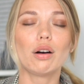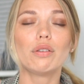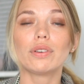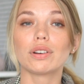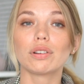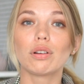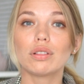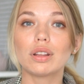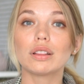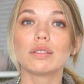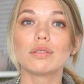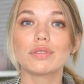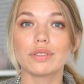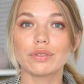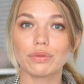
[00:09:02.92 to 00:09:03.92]
overall it
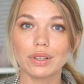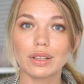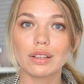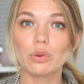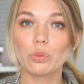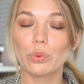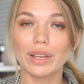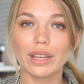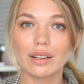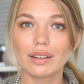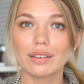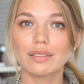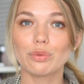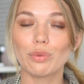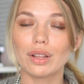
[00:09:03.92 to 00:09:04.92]
looks really
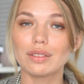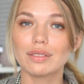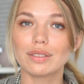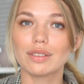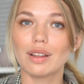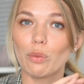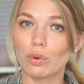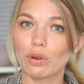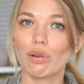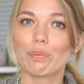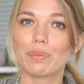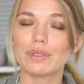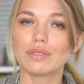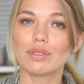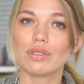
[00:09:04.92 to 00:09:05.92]
weird once someone
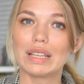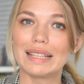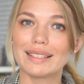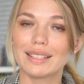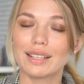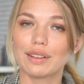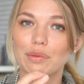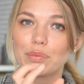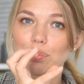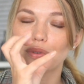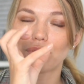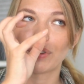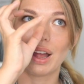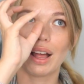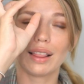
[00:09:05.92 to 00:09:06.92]
opens your Instagram
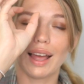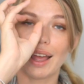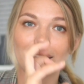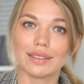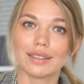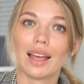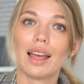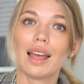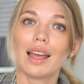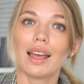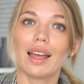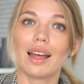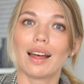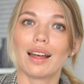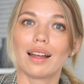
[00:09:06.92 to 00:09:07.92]
profile and
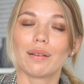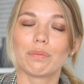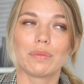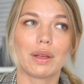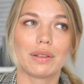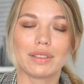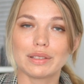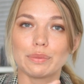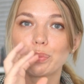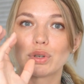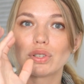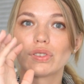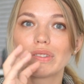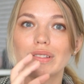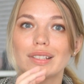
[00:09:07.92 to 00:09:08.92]
this
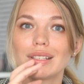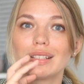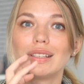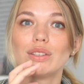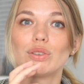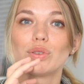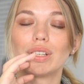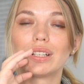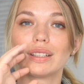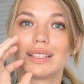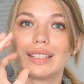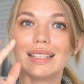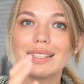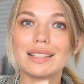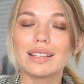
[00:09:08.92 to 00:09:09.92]
person see your
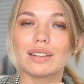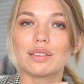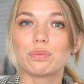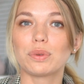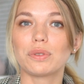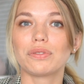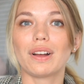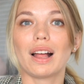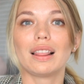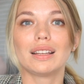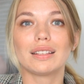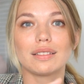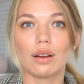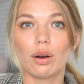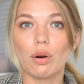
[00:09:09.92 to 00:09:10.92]
Instagram profile
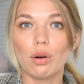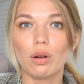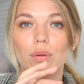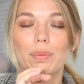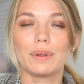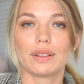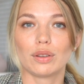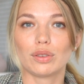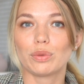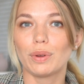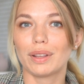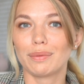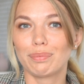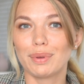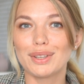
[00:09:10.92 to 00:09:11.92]
as a whole but not
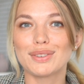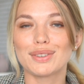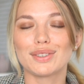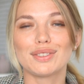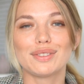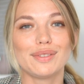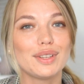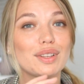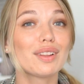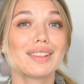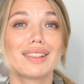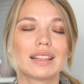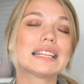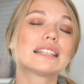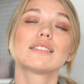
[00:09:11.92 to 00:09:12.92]
one picture
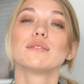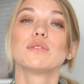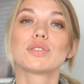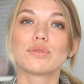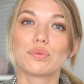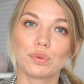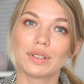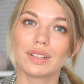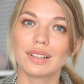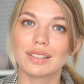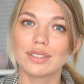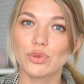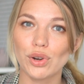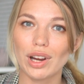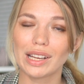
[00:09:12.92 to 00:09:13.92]
individually. That looks really
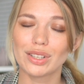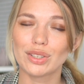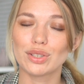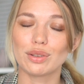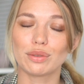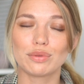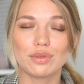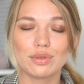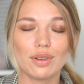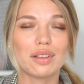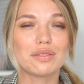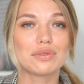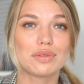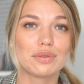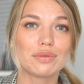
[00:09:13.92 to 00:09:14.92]
strange, so do
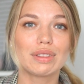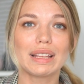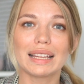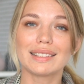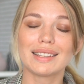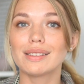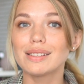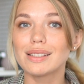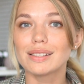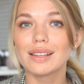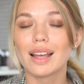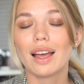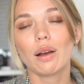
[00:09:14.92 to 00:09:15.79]
not do that. This is